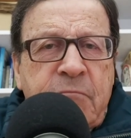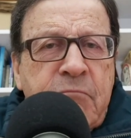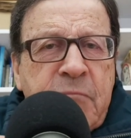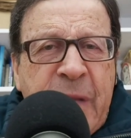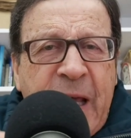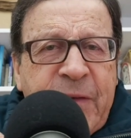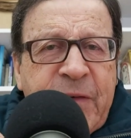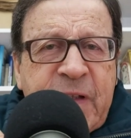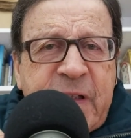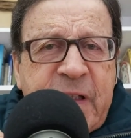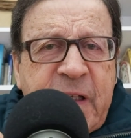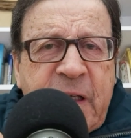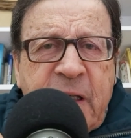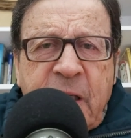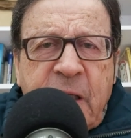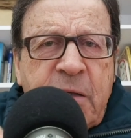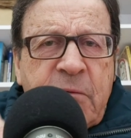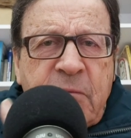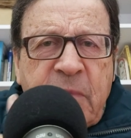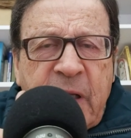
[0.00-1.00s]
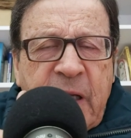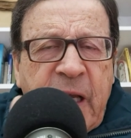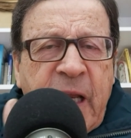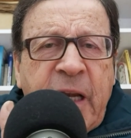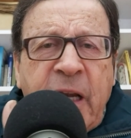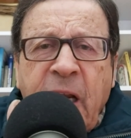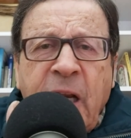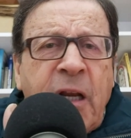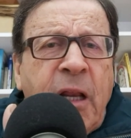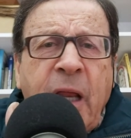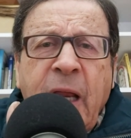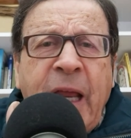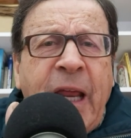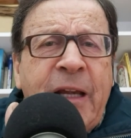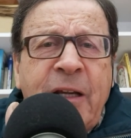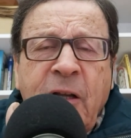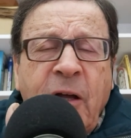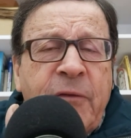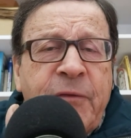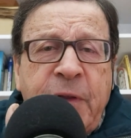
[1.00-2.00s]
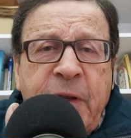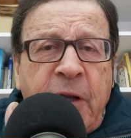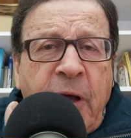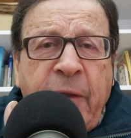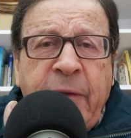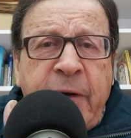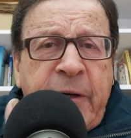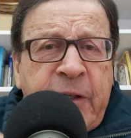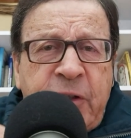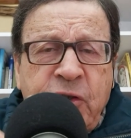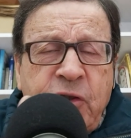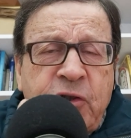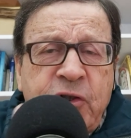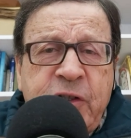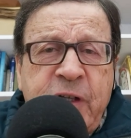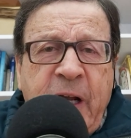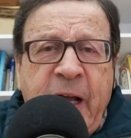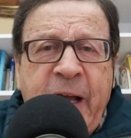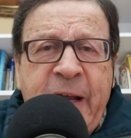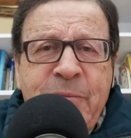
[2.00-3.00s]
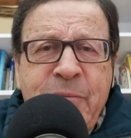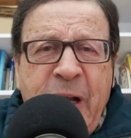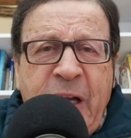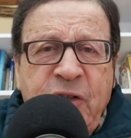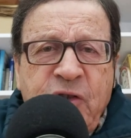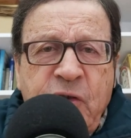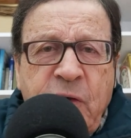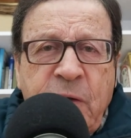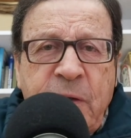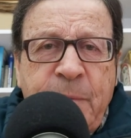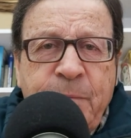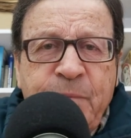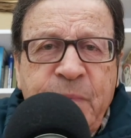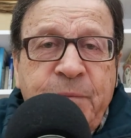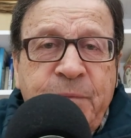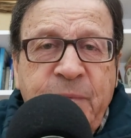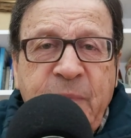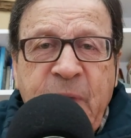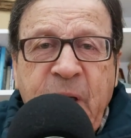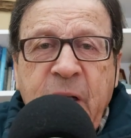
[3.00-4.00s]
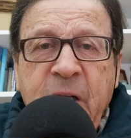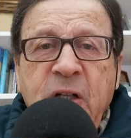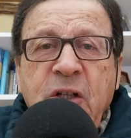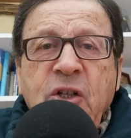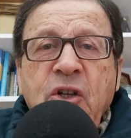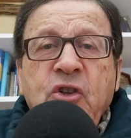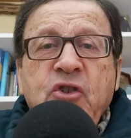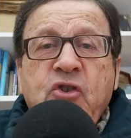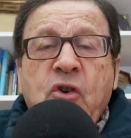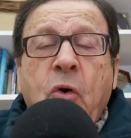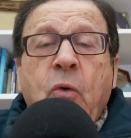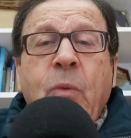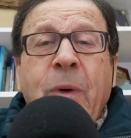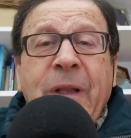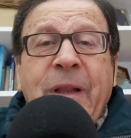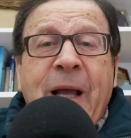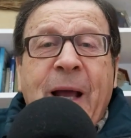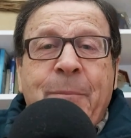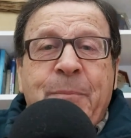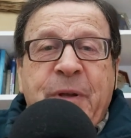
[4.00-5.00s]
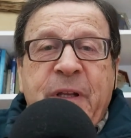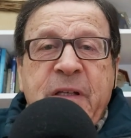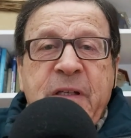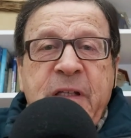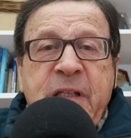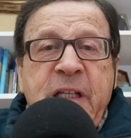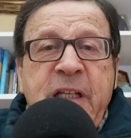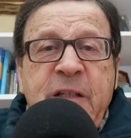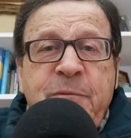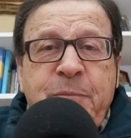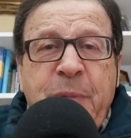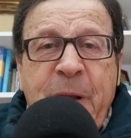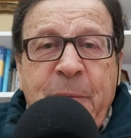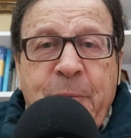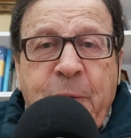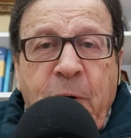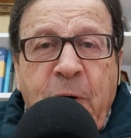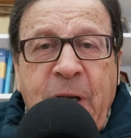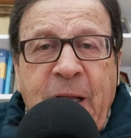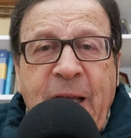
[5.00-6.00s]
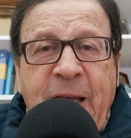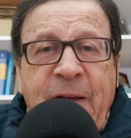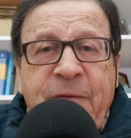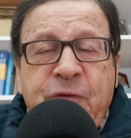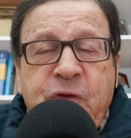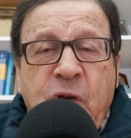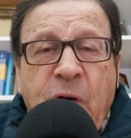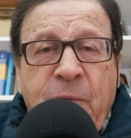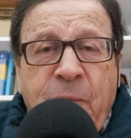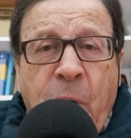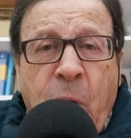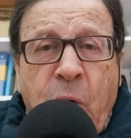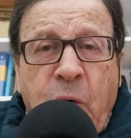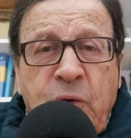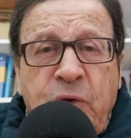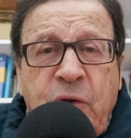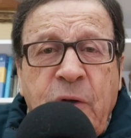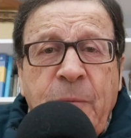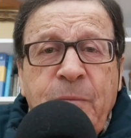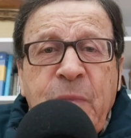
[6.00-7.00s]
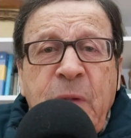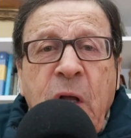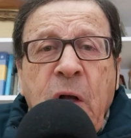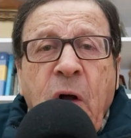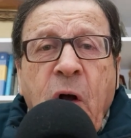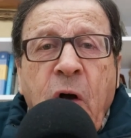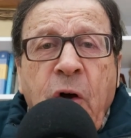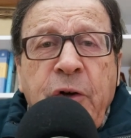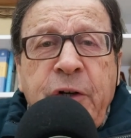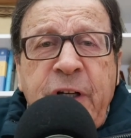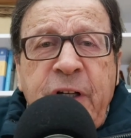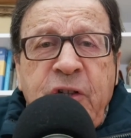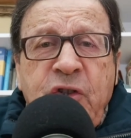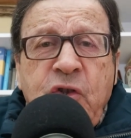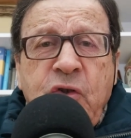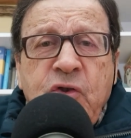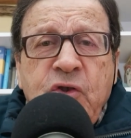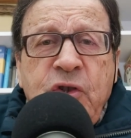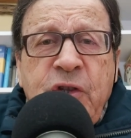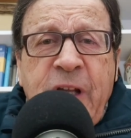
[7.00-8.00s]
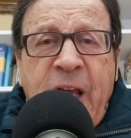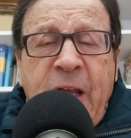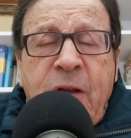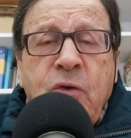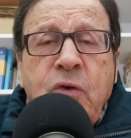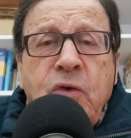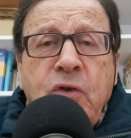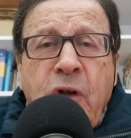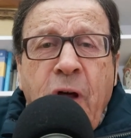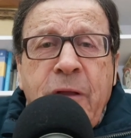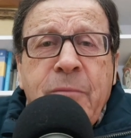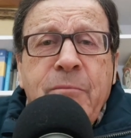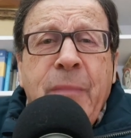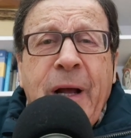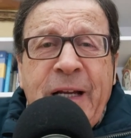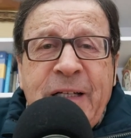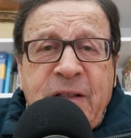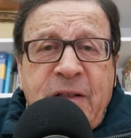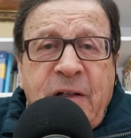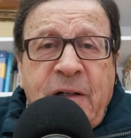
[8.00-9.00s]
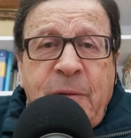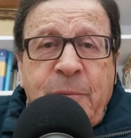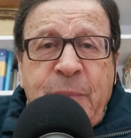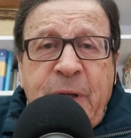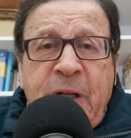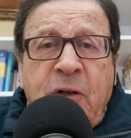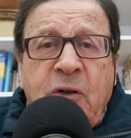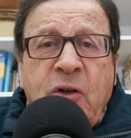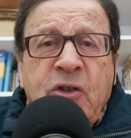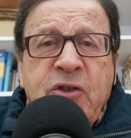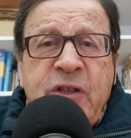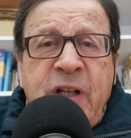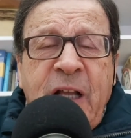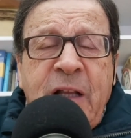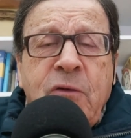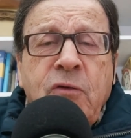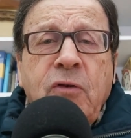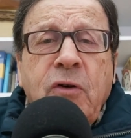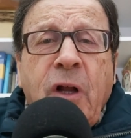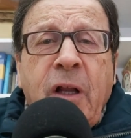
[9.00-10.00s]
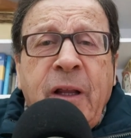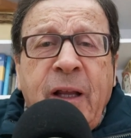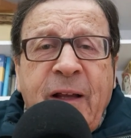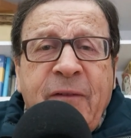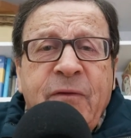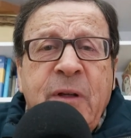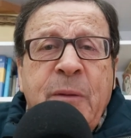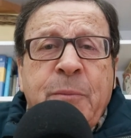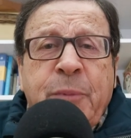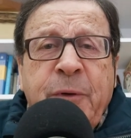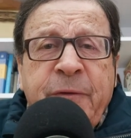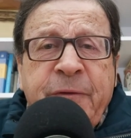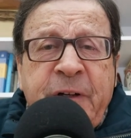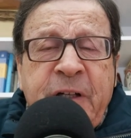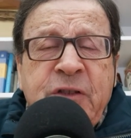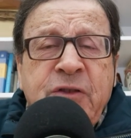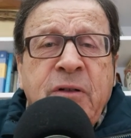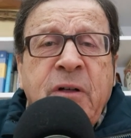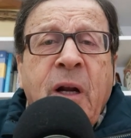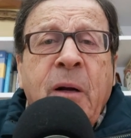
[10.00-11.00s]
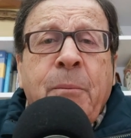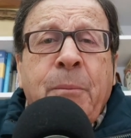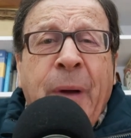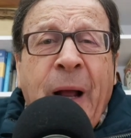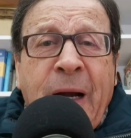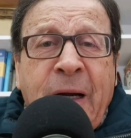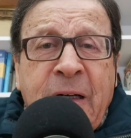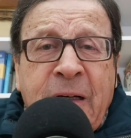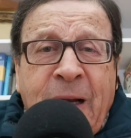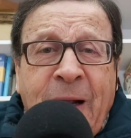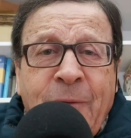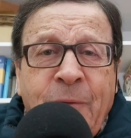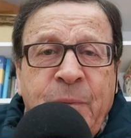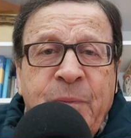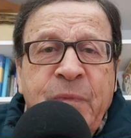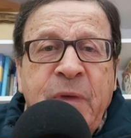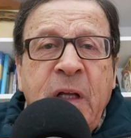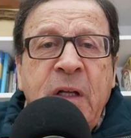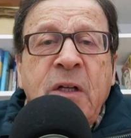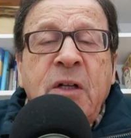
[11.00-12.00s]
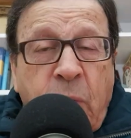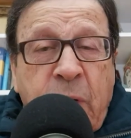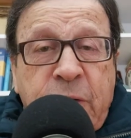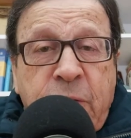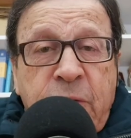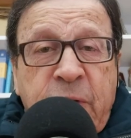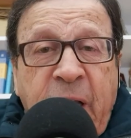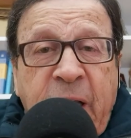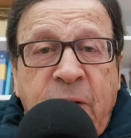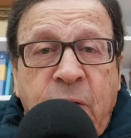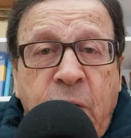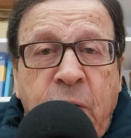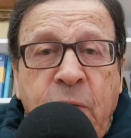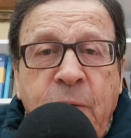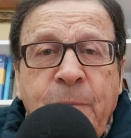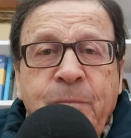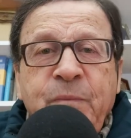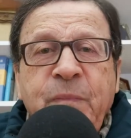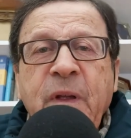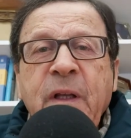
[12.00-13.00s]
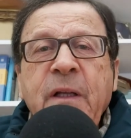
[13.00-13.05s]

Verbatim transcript: medicine, and any of the other issues I mentioned. So, what happens? These people have to vote on issues they do not master because they do not have the professional background. What do they do?